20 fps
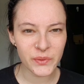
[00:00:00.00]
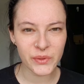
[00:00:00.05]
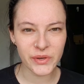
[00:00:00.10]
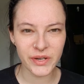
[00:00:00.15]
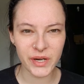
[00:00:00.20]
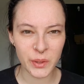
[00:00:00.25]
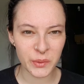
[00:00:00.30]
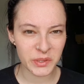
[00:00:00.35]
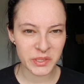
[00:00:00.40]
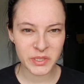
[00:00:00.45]

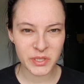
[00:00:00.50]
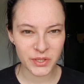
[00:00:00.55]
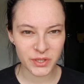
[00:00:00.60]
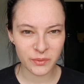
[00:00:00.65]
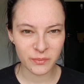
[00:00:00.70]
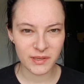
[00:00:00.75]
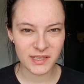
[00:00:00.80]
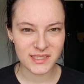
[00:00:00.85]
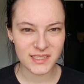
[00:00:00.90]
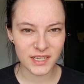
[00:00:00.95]
no one took
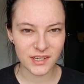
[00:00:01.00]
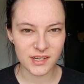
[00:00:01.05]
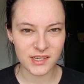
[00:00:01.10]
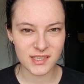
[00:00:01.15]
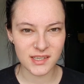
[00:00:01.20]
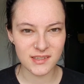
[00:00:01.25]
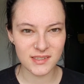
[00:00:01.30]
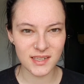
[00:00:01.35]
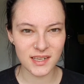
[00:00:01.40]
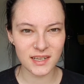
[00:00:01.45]
me
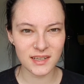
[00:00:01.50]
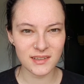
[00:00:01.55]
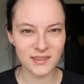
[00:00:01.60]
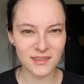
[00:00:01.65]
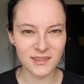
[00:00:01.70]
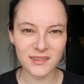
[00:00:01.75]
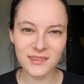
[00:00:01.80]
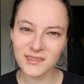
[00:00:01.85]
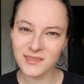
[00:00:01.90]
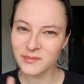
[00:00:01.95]
seriously. It's like,
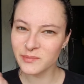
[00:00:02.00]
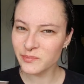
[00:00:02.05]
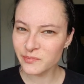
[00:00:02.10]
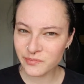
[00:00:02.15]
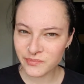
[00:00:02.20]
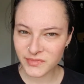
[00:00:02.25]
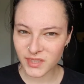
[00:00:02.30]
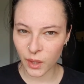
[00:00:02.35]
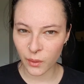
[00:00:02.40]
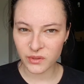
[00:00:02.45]

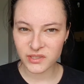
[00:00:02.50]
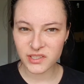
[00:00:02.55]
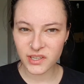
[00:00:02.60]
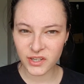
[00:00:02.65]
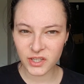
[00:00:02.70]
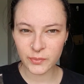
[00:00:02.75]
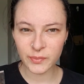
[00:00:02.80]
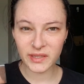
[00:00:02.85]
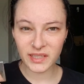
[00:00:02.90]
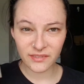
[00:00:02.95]
no one's gonna
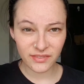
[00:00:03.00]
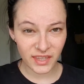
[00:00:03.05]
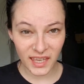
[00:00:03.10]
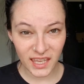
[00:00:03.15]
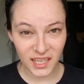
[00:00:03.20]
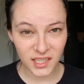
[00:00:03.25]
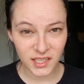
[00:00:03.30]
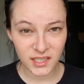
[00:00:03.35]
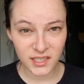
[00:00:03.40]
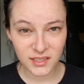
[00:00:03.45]
believe the
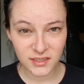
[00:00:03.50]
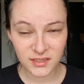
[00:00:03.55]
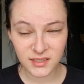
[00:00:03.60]
kid.